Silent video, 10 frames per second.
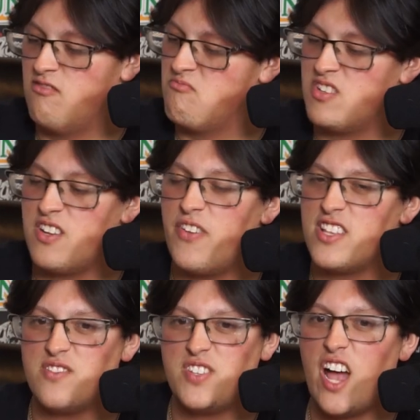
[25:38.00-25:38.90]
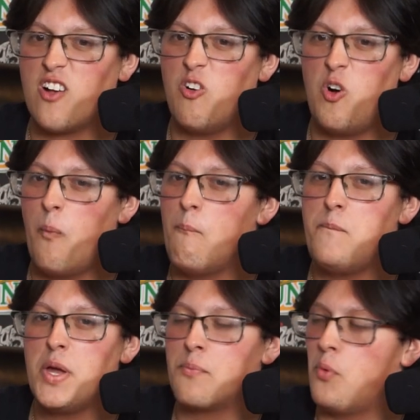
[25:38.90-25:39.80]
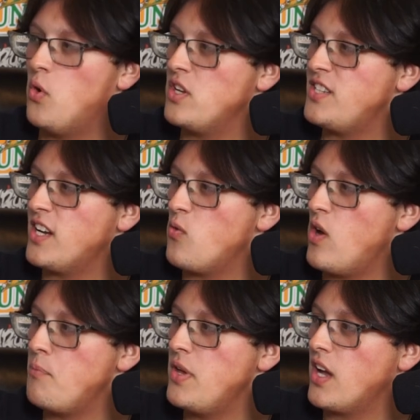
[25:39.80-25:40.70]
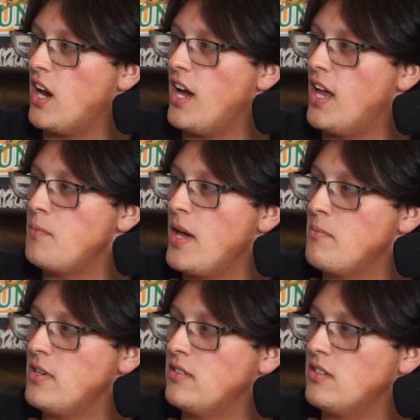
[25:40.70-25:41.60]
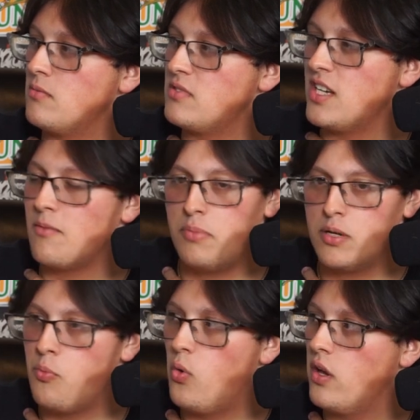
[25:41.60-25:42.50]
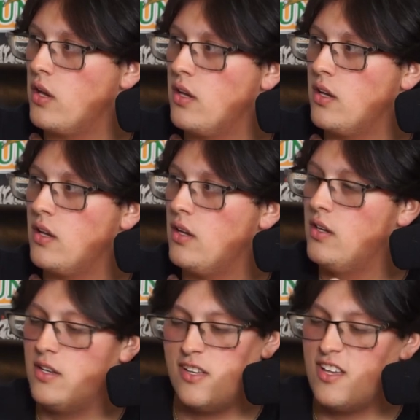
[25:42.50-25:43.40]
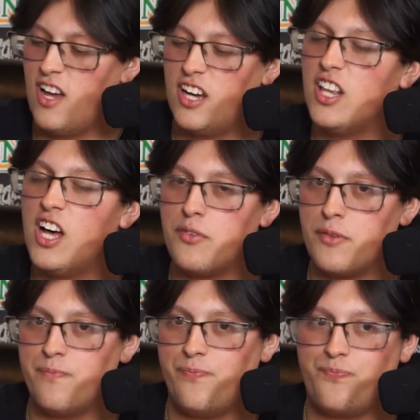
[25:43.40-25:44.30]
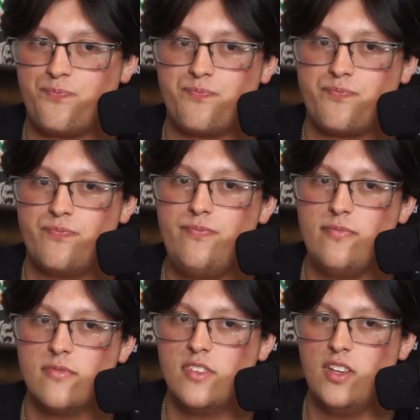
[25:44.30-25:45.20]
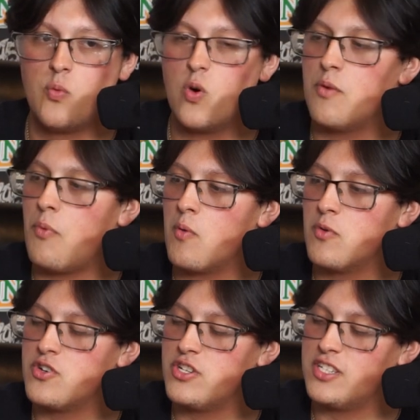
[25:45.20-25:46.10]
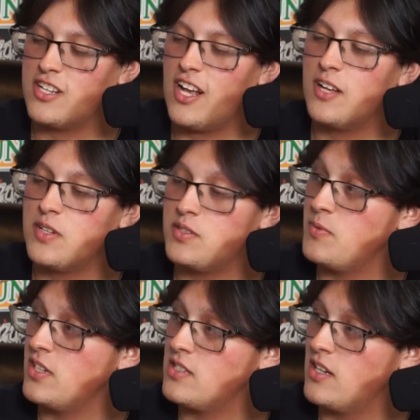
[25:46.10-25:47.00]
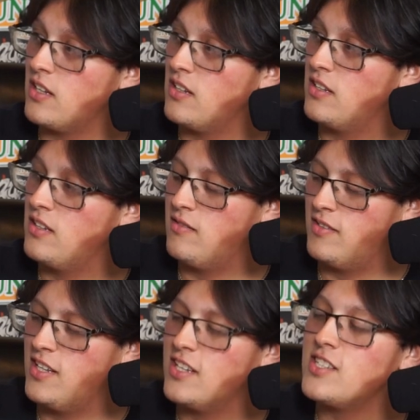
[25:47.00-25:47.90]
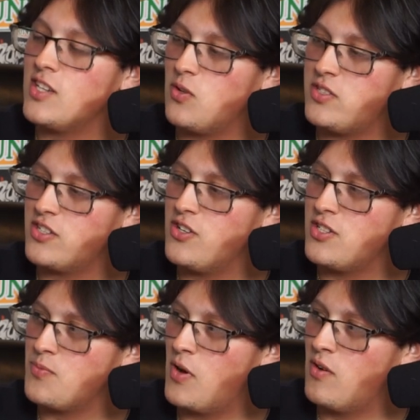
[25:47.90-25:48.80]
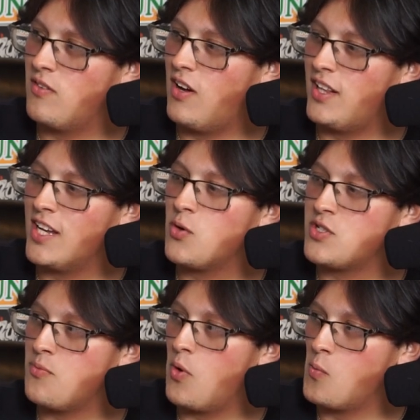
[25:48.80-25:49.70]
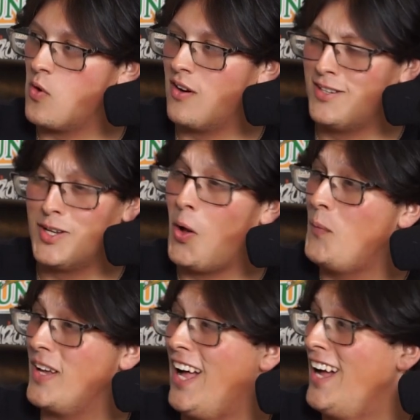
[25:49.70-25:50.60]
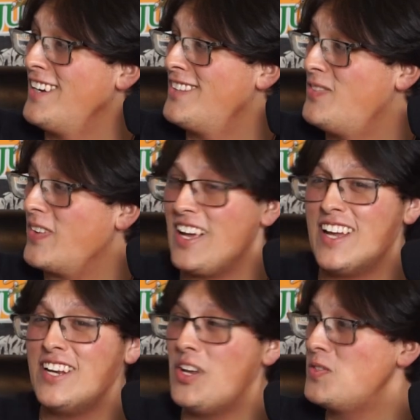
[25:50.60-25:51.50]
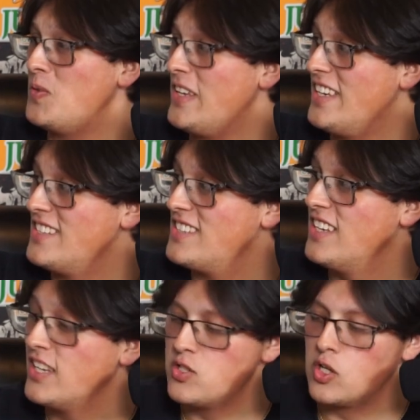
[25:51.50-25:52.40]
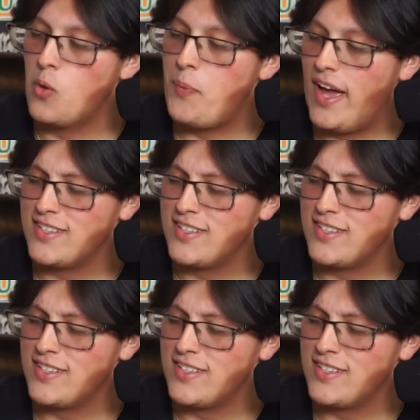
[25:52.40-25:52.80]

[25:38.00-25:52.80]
Defensive tackle, big boy, second round pick out of Alabama. You know what I'm saying? Big boy. I love him. Wearing a Barmore jersey, and the guy comes up to me and he's like, yo, sick jersey, bro. I like Christian Barmore. I was like, oh my god, he knows who he is. He was like, go Pats.